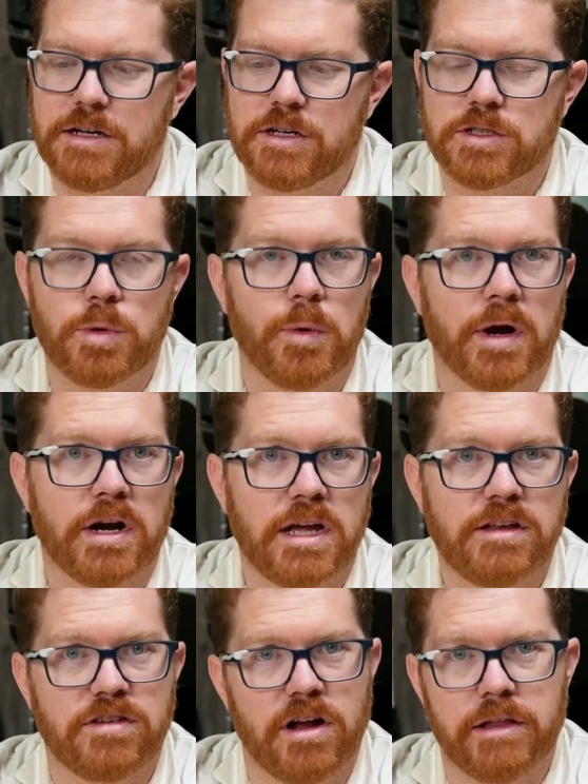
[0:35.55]
So we wanted to
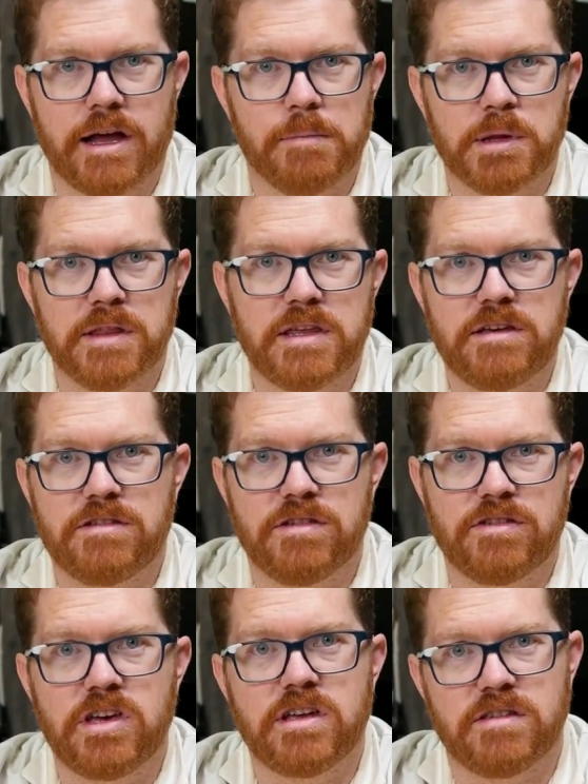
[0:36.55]
install a couple of these
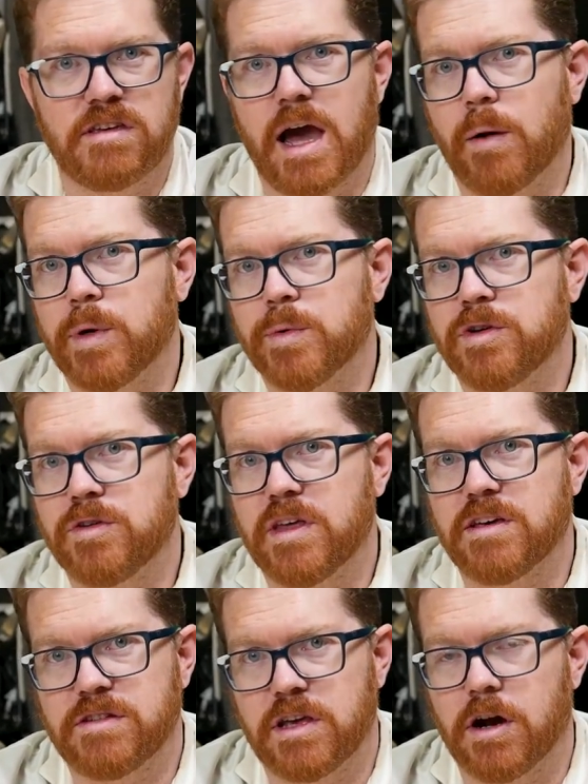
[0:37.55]
so you can see how we would do
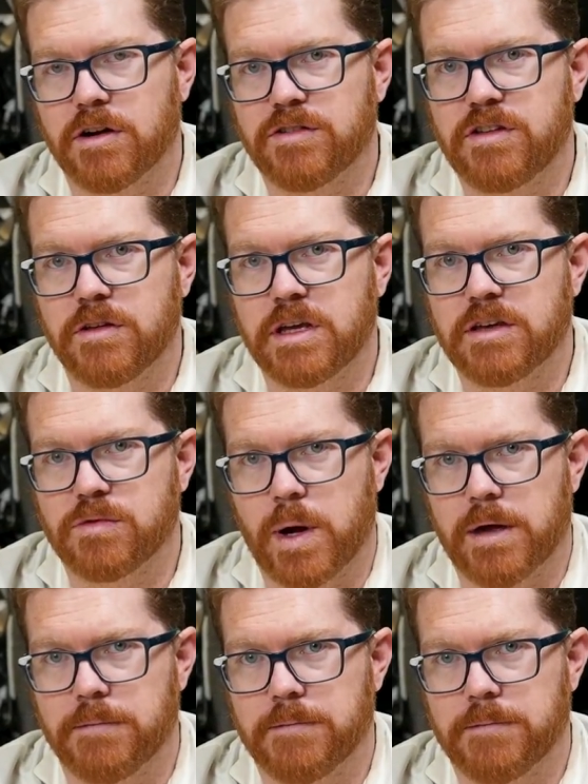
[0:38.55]
this in our ceiling as well.